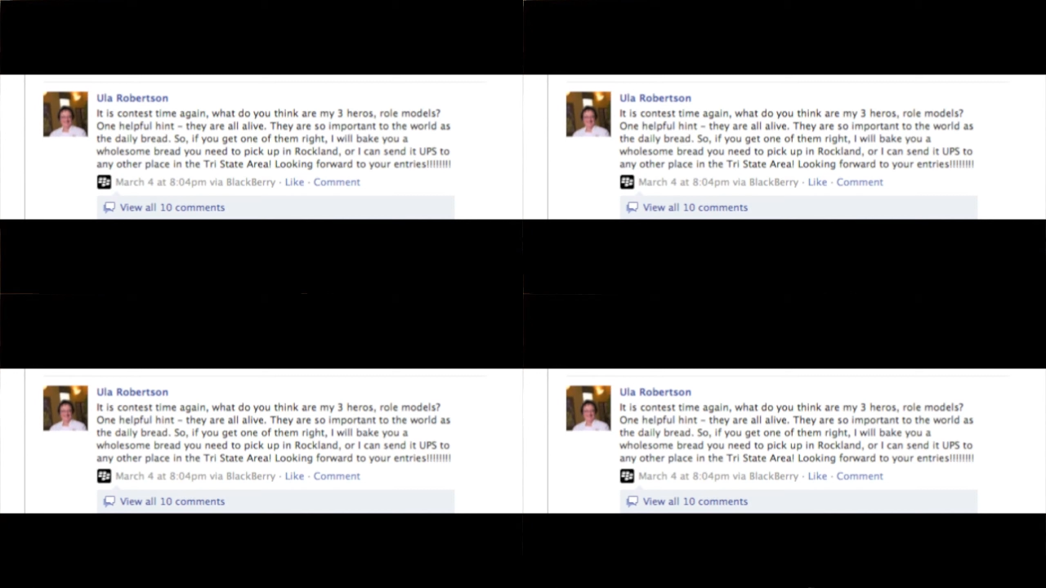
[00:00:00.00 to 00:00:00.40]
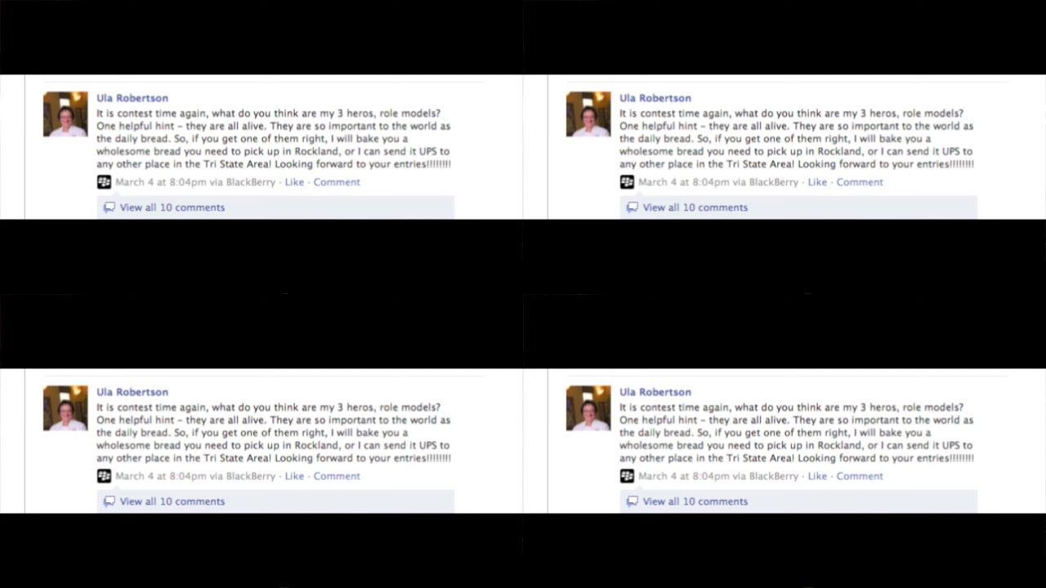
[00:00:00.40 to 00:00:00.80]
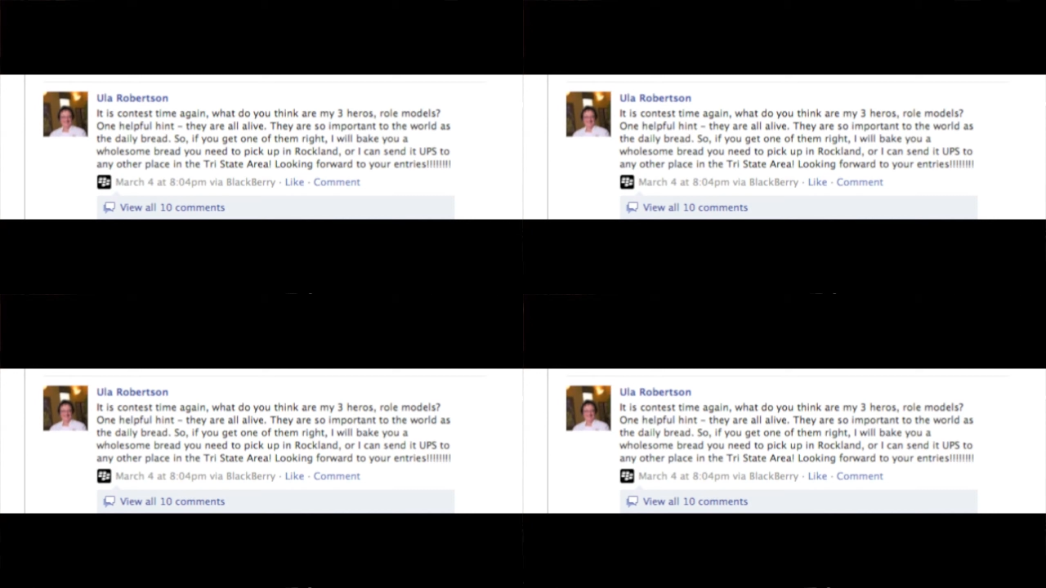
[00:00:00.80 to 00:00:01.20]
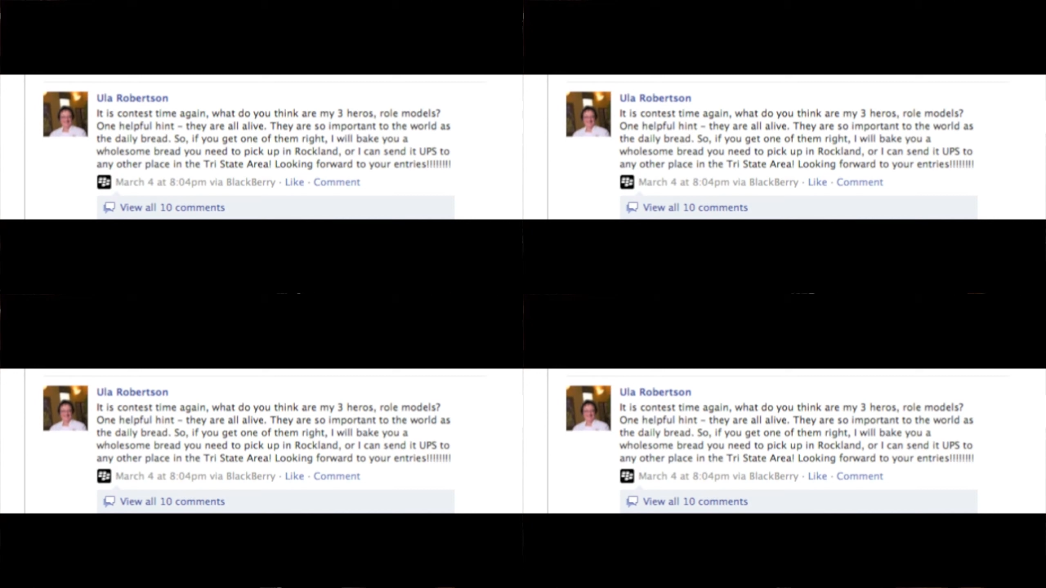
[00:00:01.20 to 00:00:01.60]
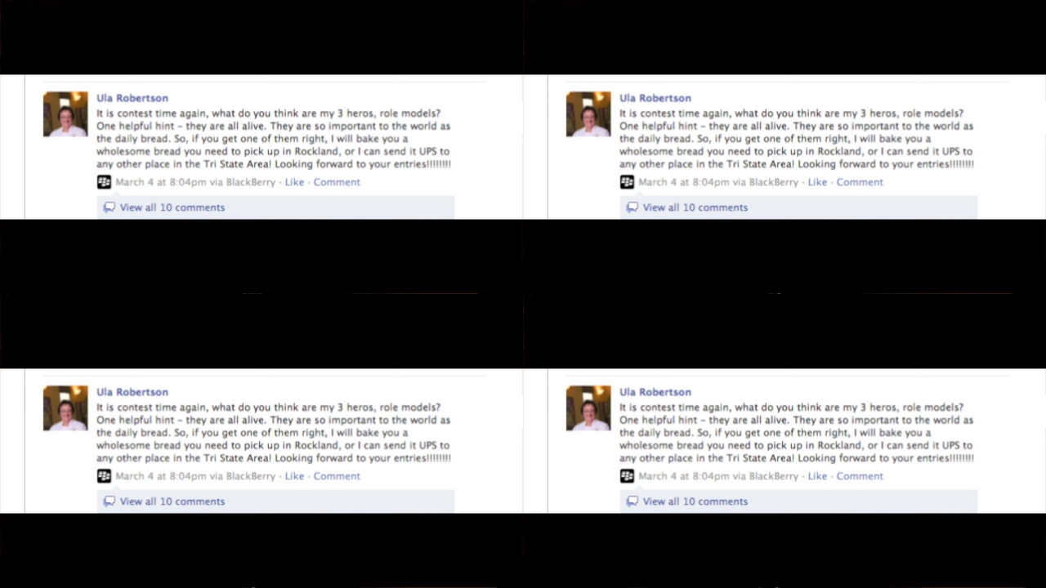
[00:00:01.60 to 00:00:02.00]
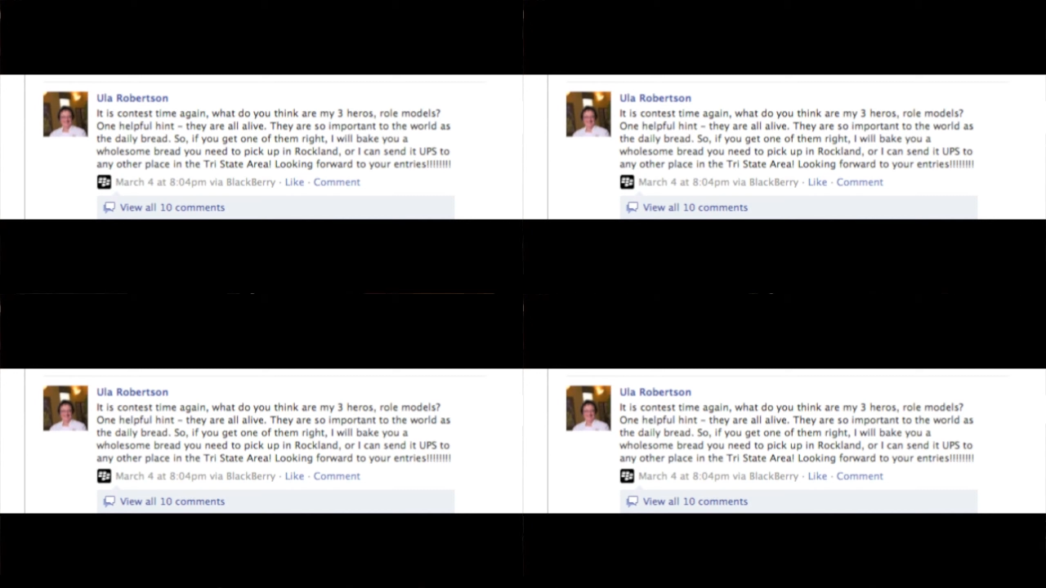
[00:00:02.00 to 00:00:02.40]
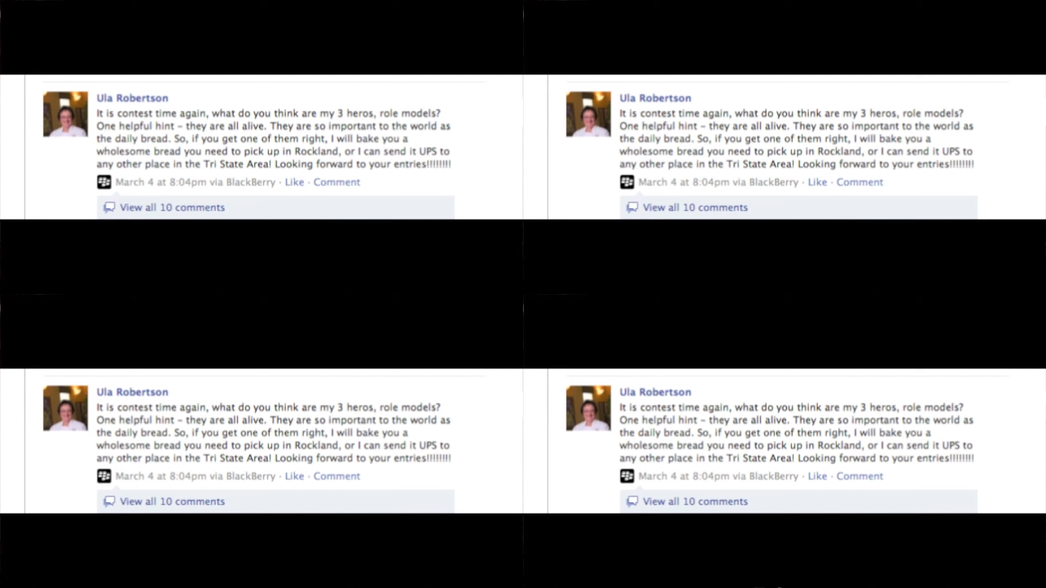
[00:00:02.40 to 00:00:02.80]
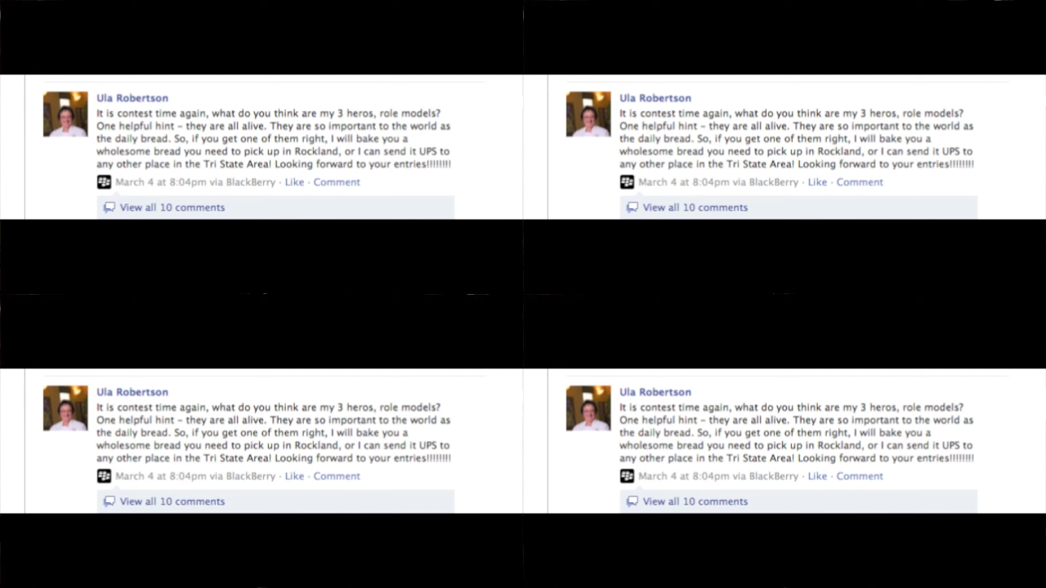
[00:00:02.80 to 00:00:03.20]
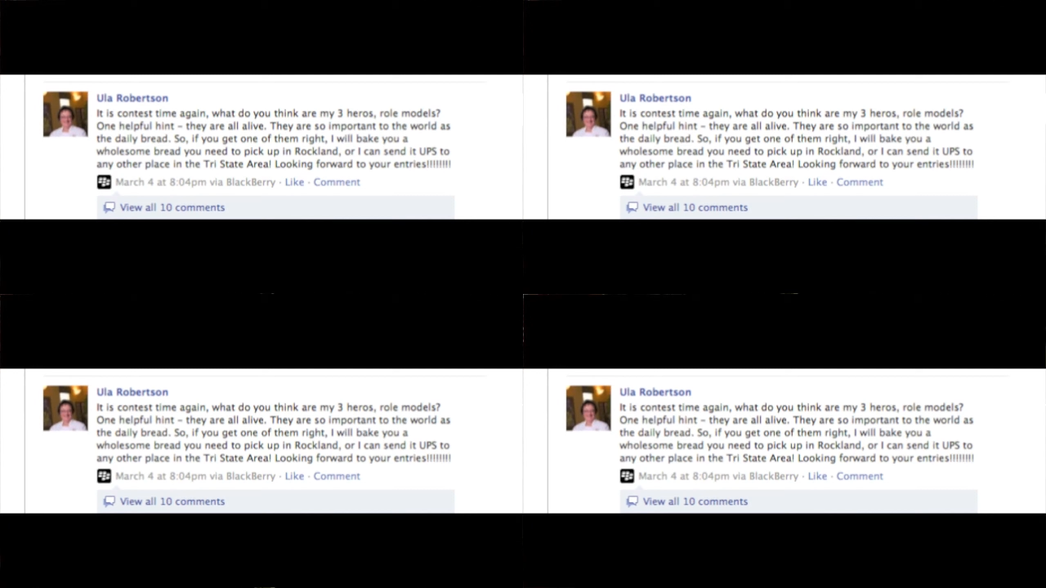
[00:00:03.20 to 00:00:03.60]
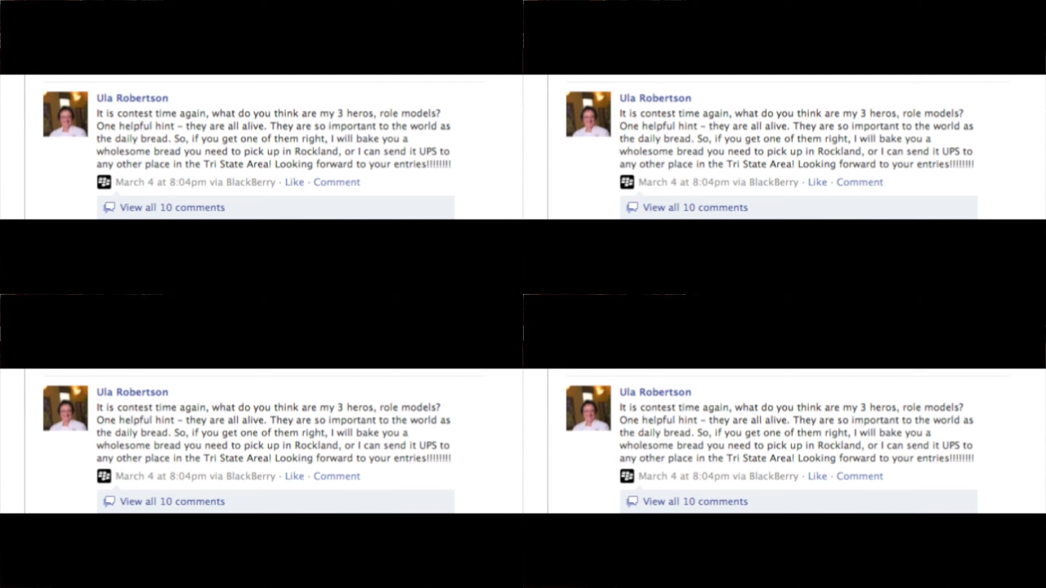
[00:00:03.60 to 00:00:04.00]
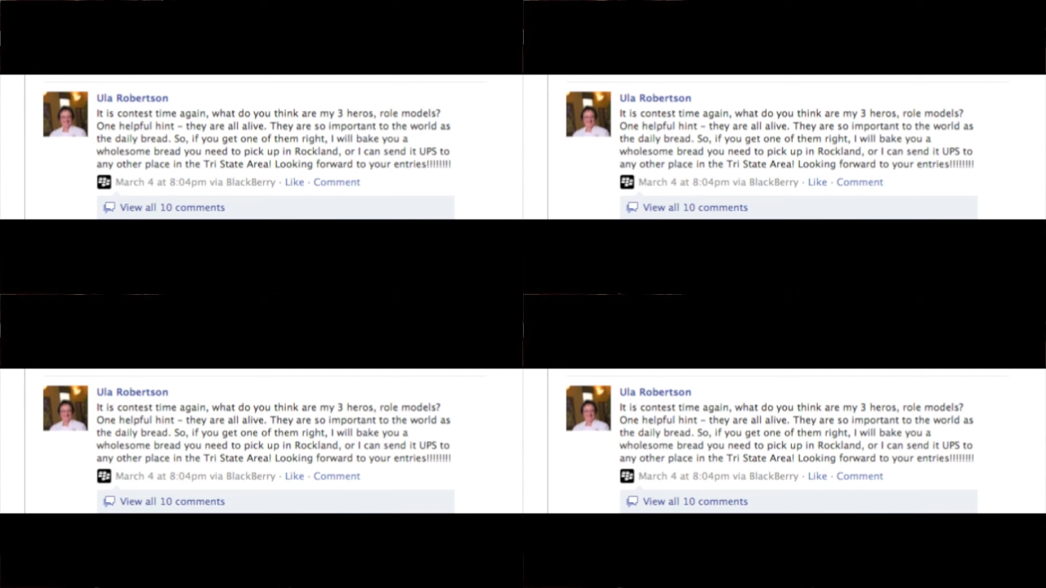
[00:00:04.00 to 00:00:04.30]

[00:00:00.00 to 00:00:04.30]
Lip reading: No face is visible, so there are no lips to read.